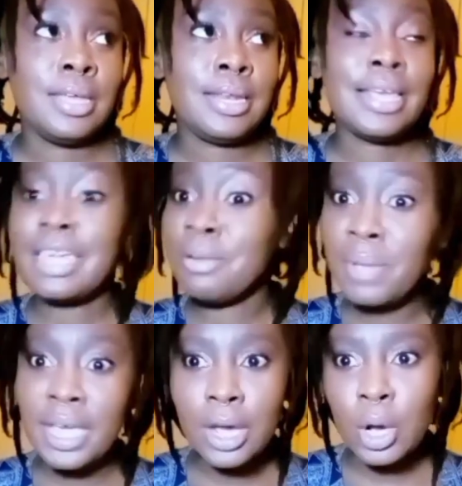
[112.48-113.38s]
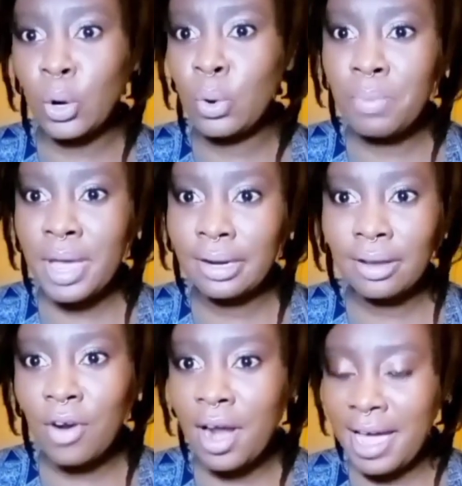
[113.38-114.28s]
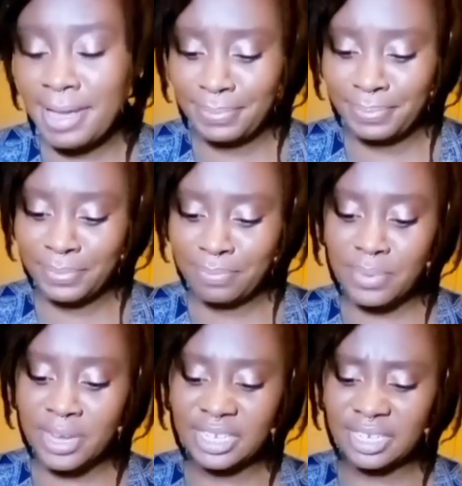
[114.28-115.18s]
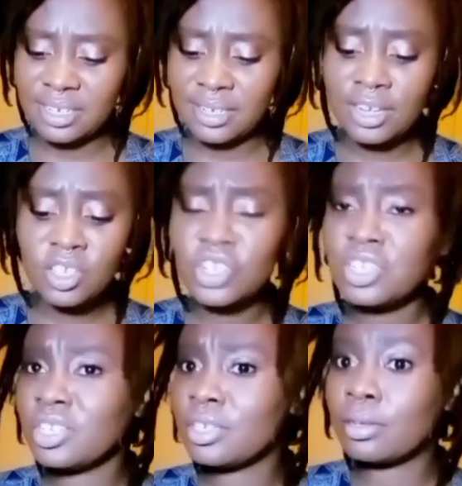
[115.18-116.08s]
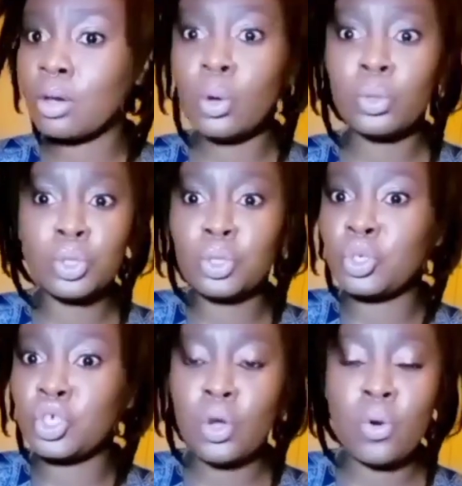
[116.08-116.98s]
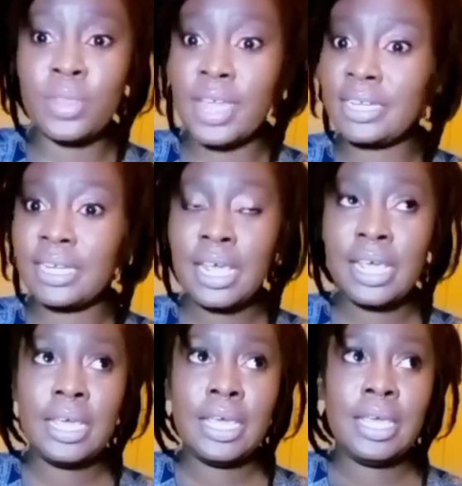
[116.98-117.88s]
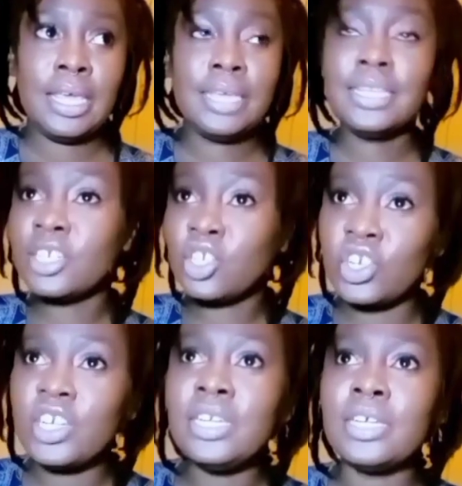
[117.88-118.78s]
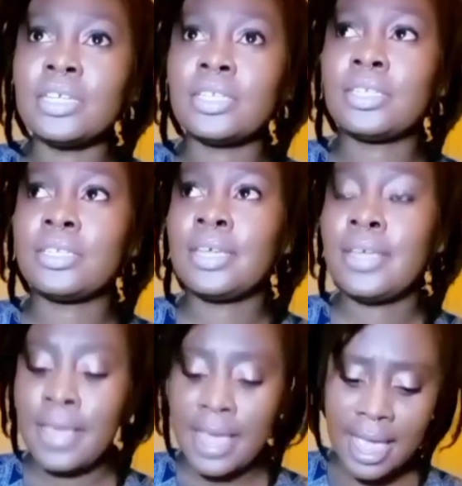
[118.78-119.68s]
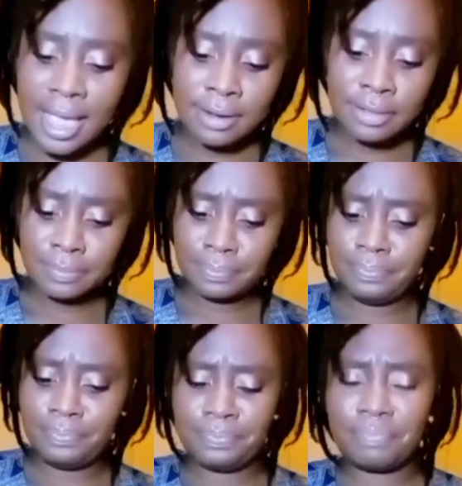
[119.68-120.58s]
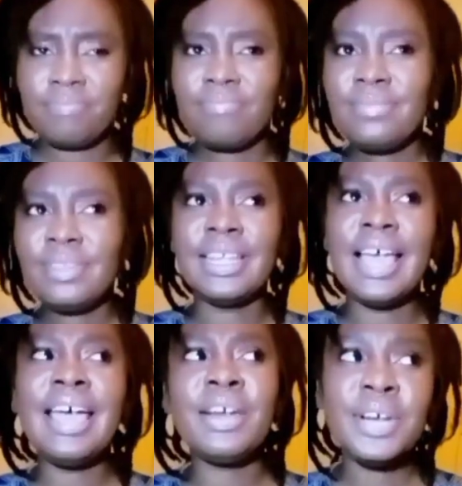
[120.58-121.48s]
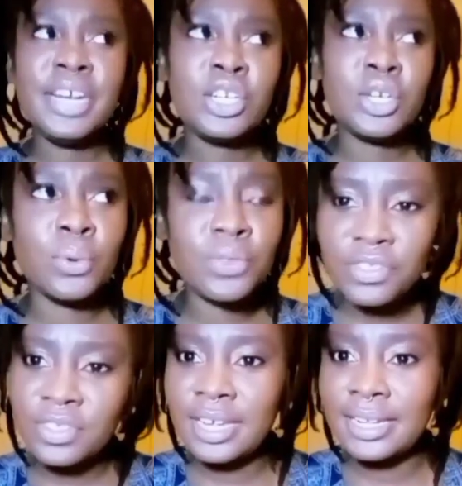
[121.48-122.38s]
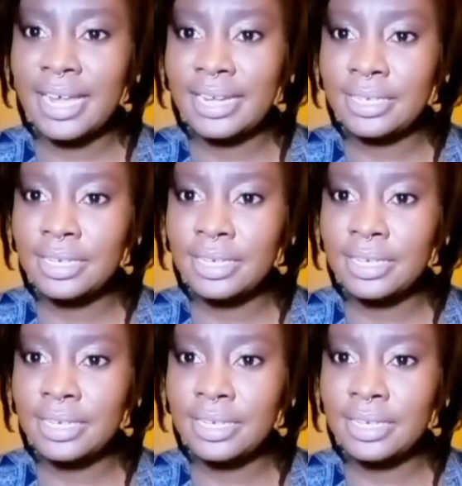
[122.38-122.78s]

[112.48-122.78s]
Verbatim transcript: they can make a grown man cry but that just goes to show that he's a genius. And I really don't think that